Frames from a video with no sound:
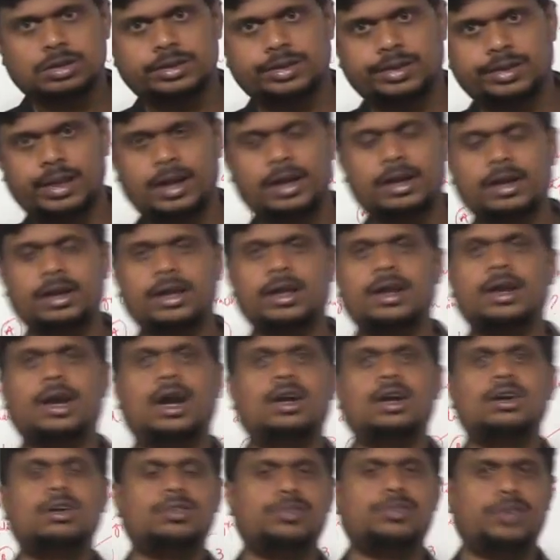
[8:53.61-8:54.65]
then in
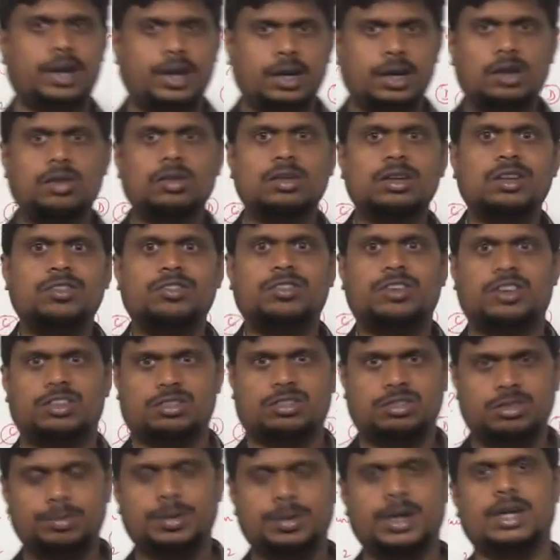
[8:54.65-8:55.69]
order to find out the
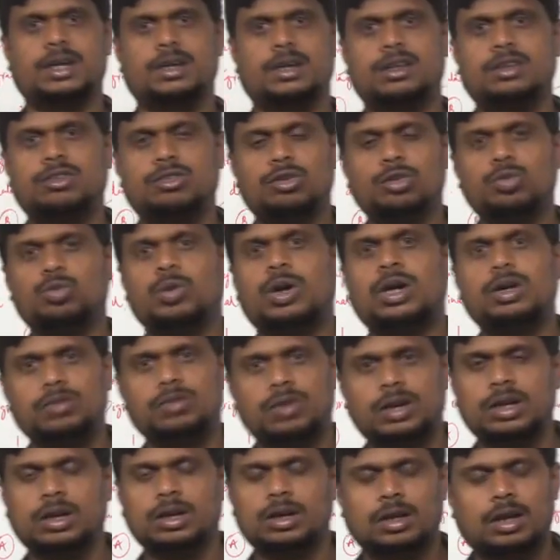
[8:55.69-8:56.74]
first byte, this is what
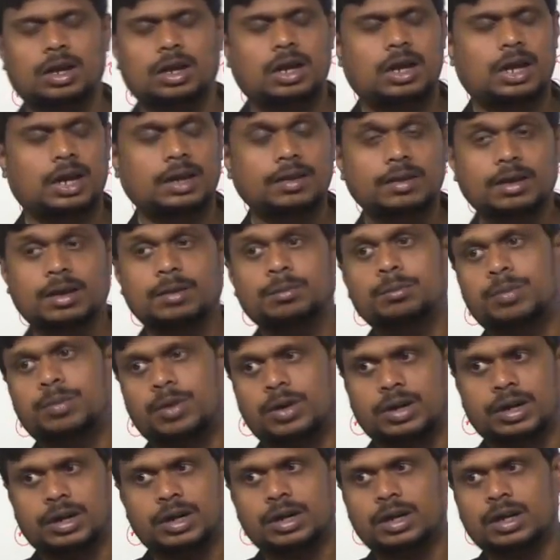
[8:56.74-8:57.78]
another
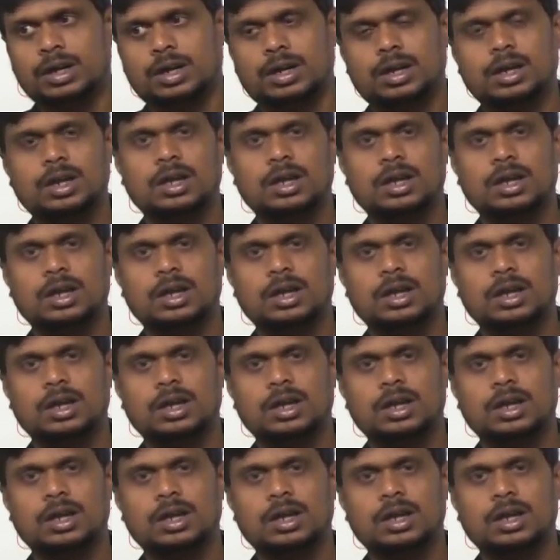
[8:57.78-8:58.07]
important